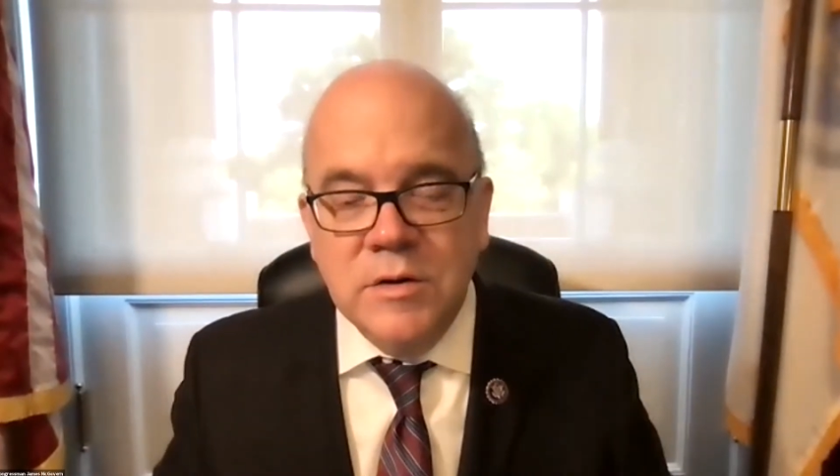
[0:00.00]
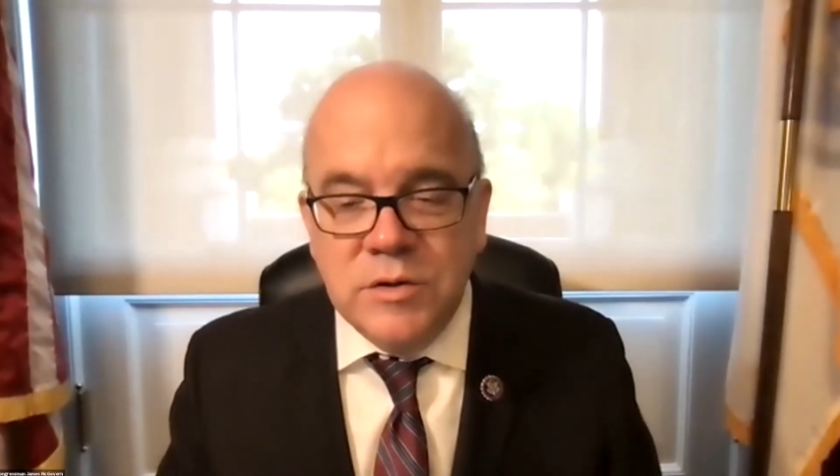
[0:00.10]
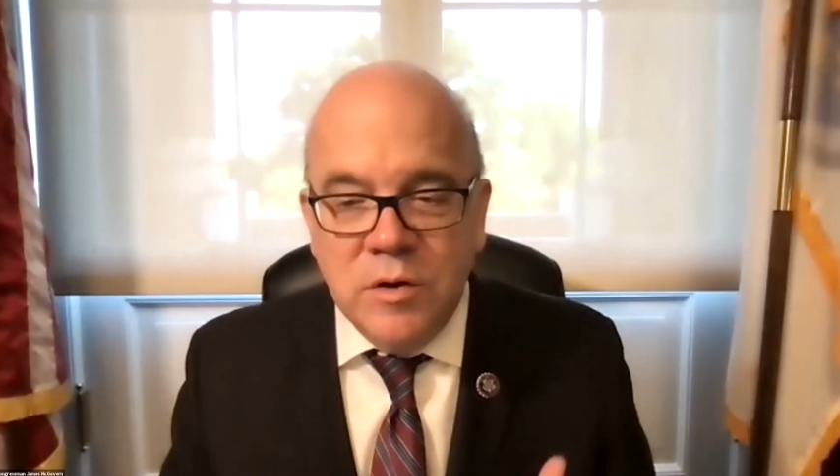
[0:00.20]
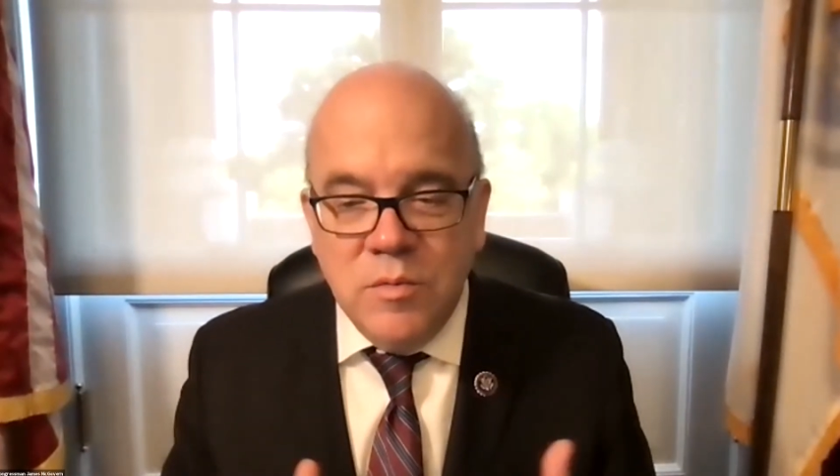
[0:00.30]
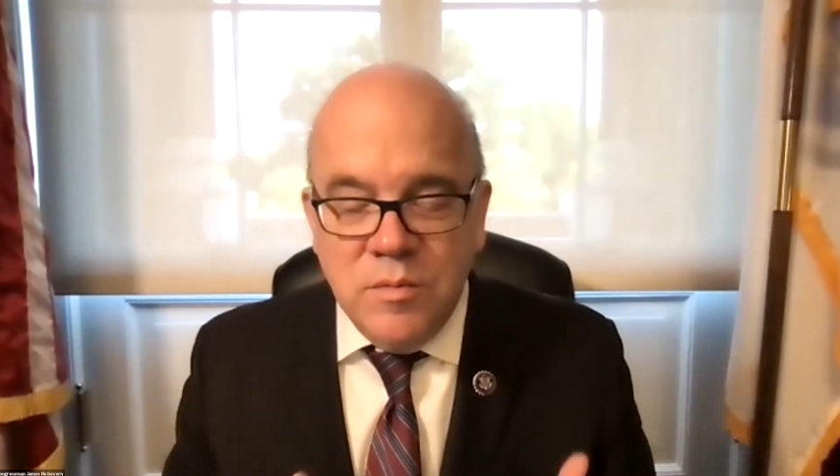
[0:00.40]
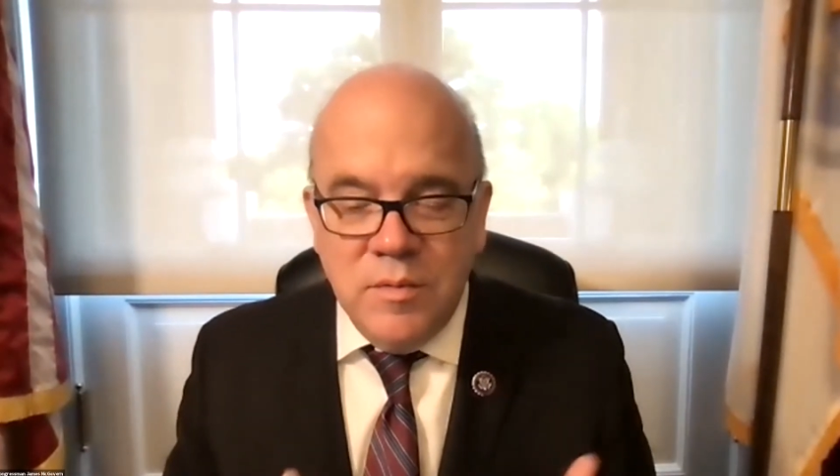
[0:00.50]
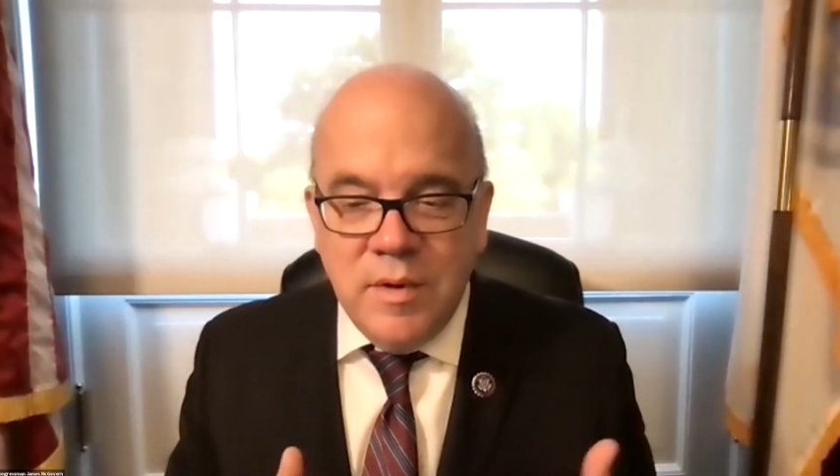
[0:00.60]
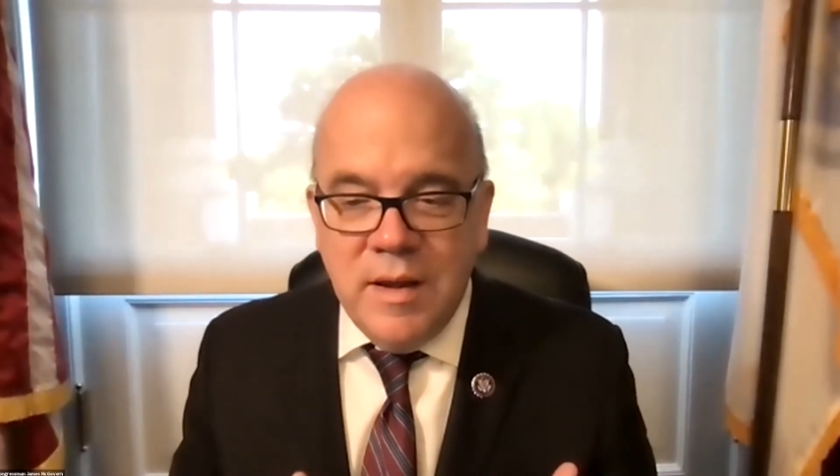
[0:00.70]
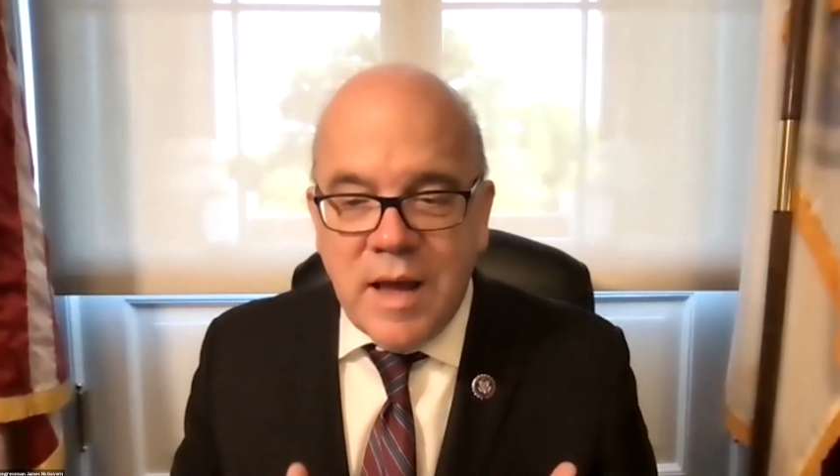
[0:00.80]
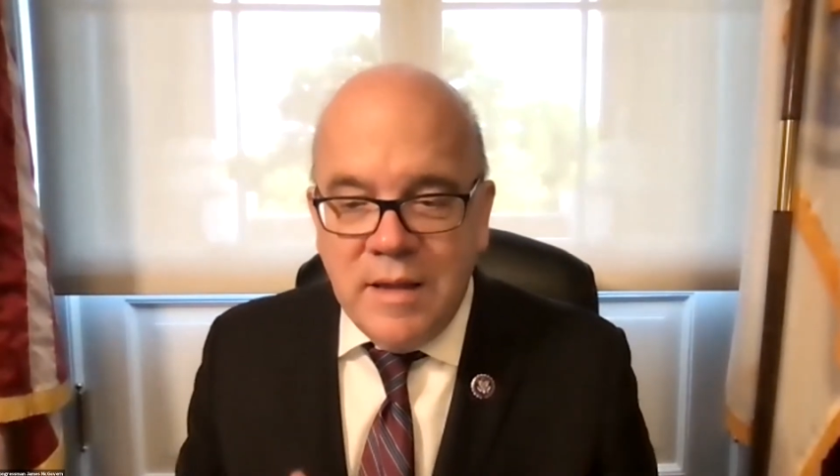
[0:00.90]
So
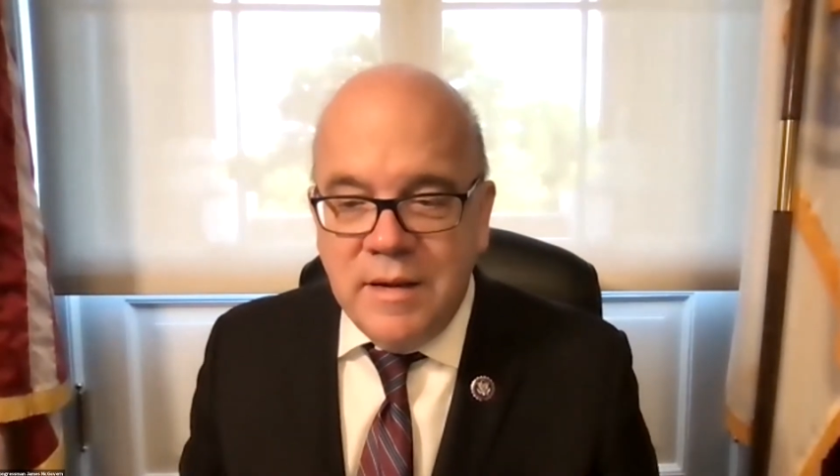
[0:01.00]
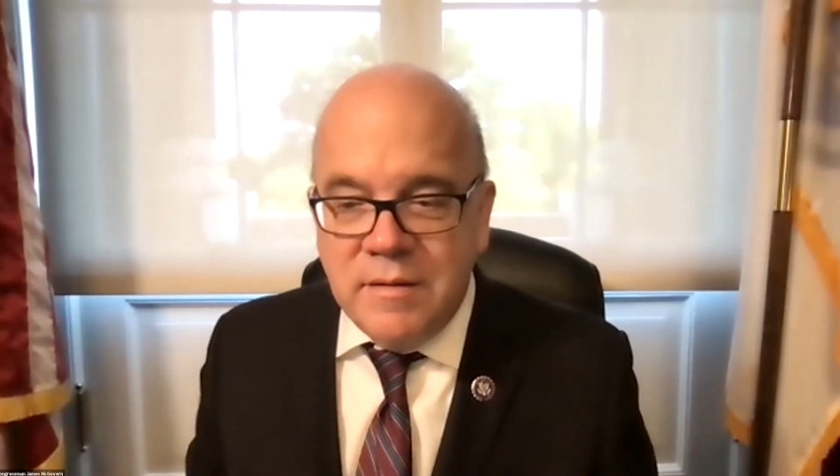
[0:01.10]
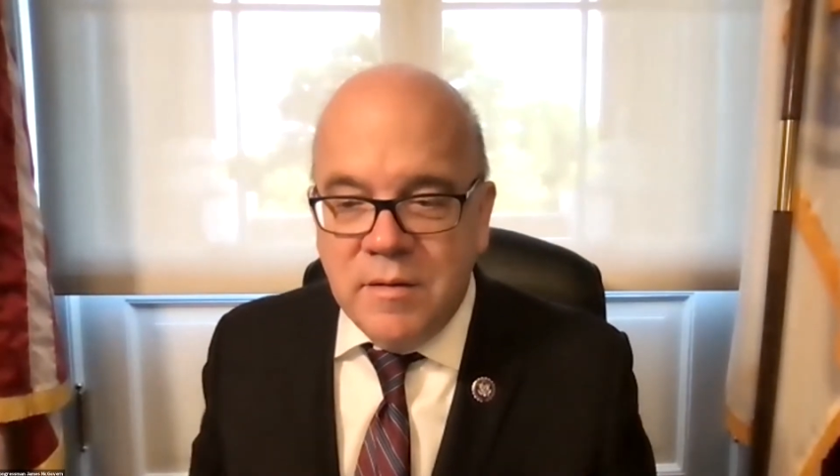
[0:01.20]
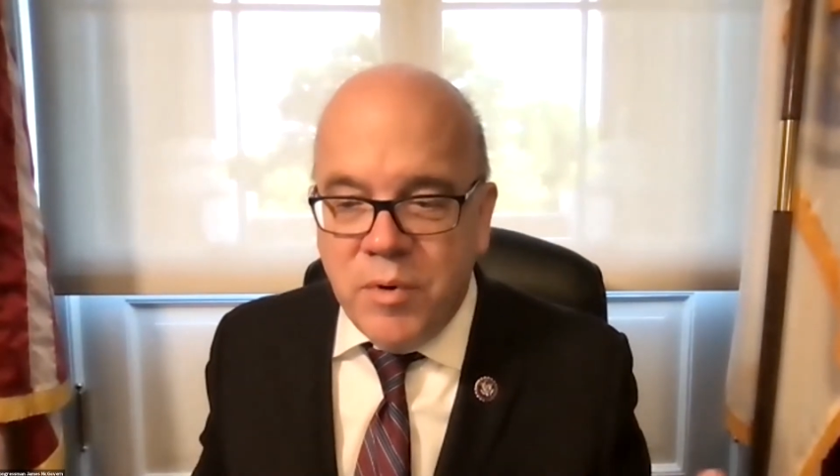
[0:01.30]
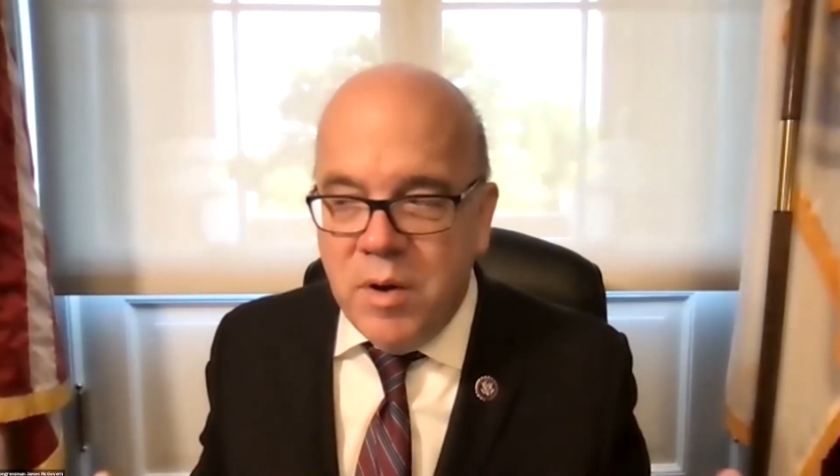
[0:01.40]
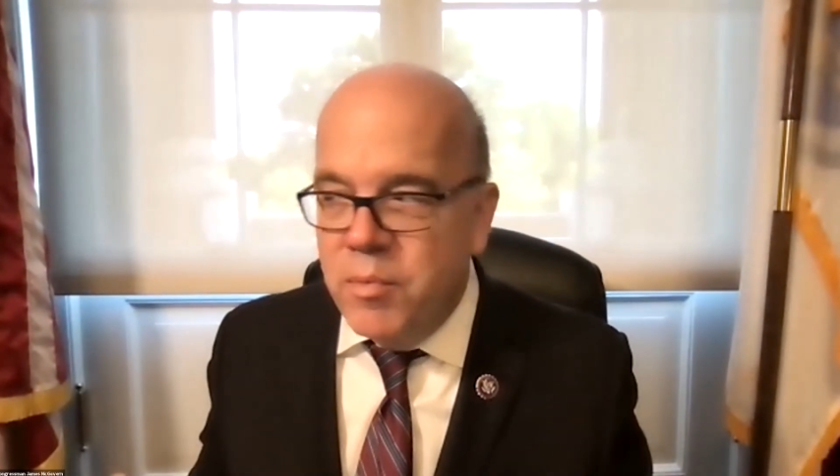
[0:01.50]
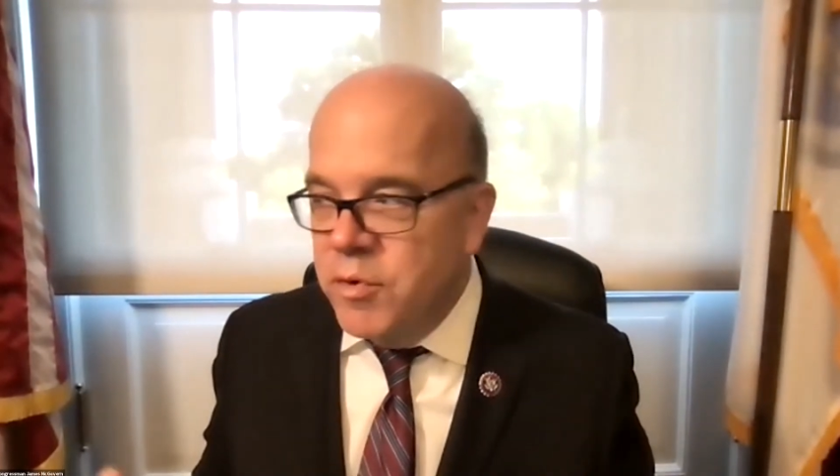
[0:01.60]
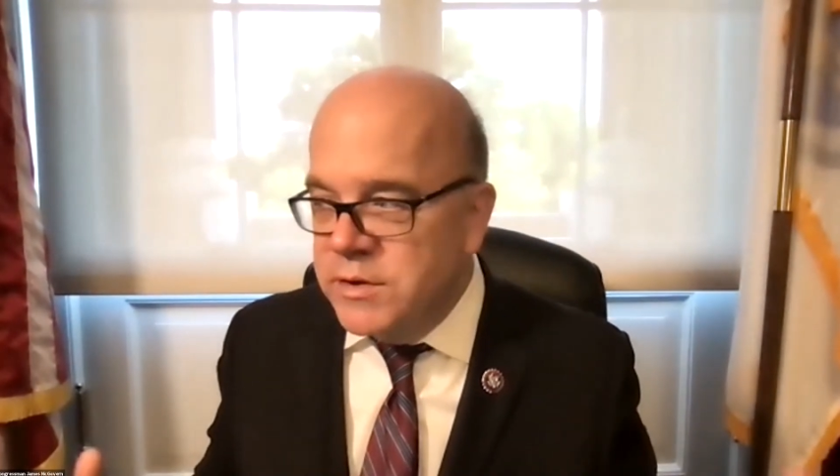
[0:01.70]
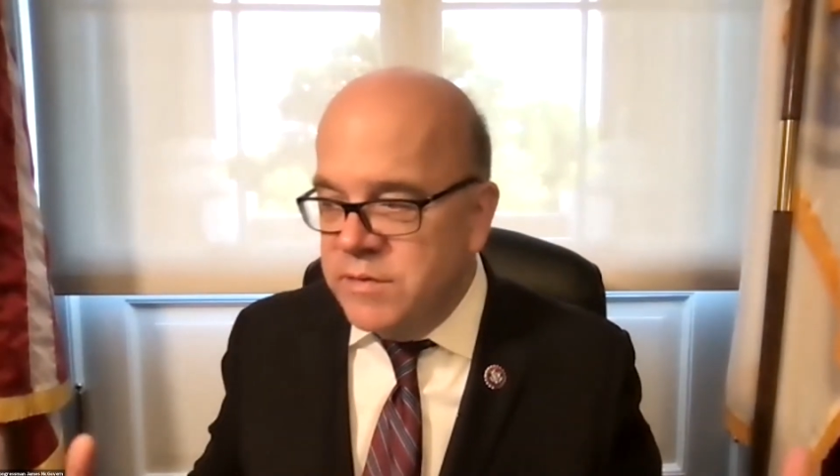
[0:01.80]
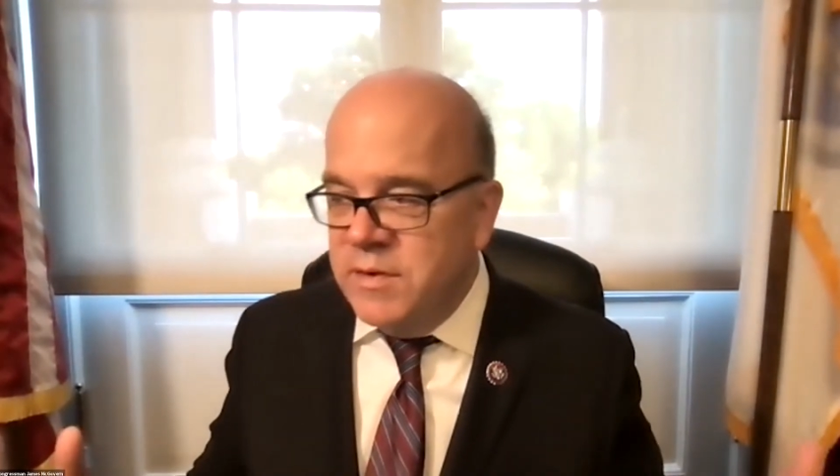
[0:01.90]
I think the
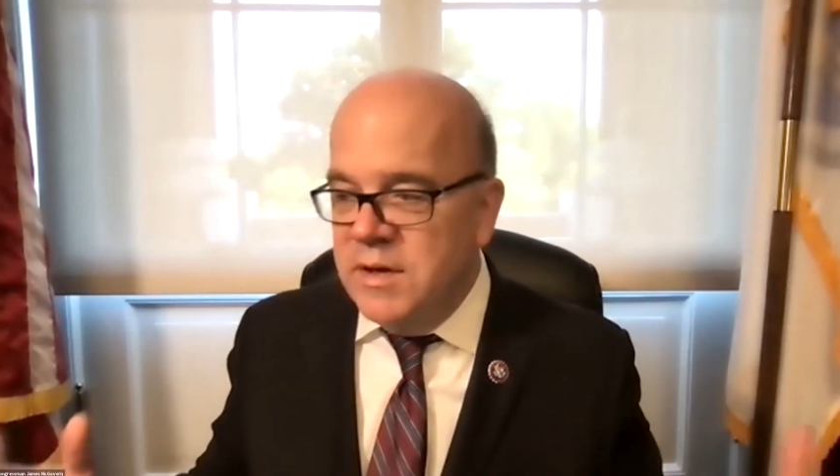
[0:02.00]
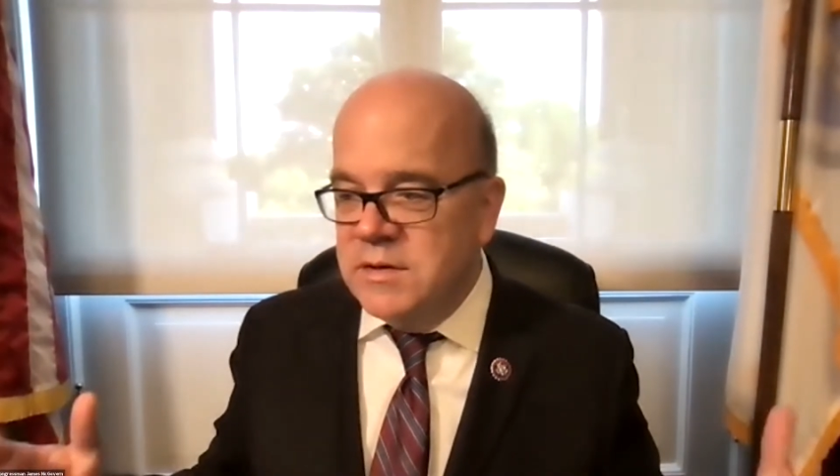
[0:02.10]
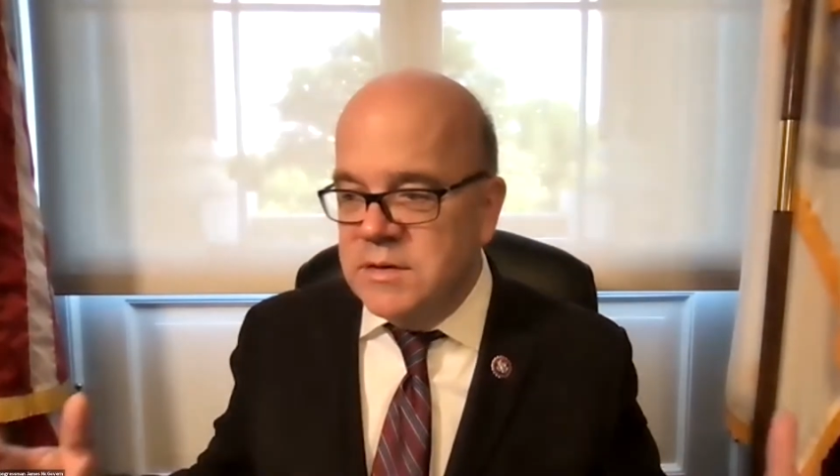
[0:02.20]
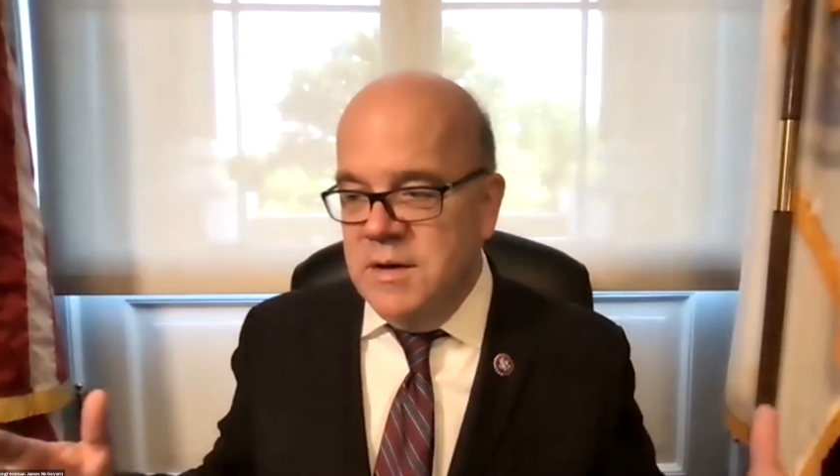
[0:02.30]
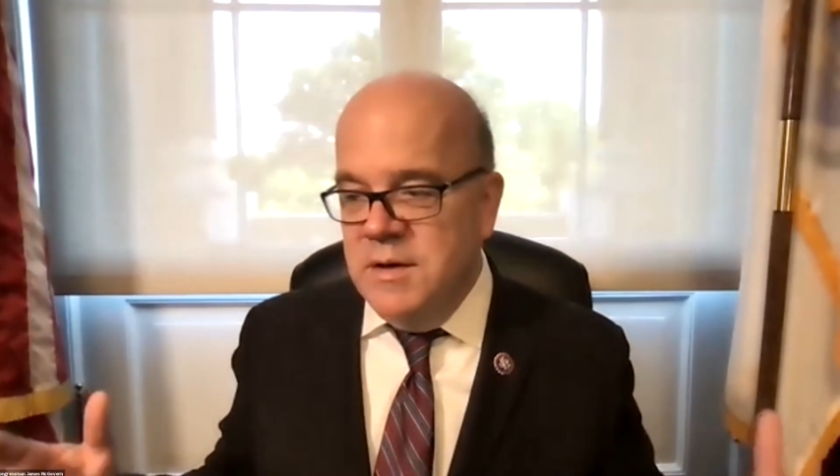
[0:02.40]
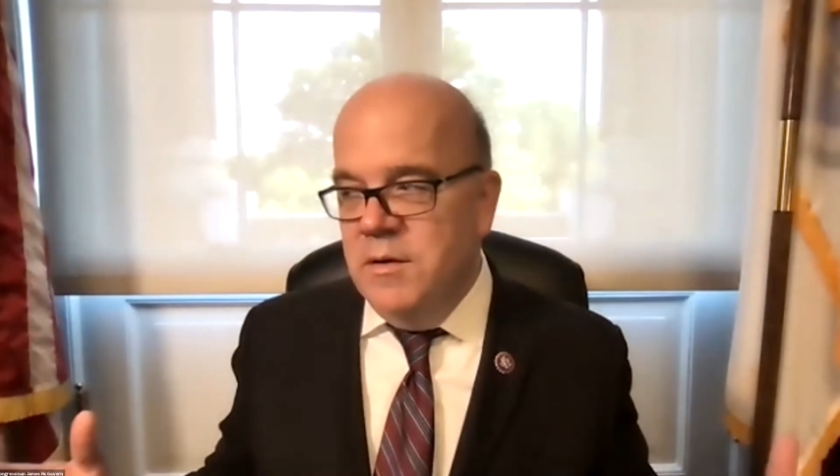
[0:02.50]
importance of these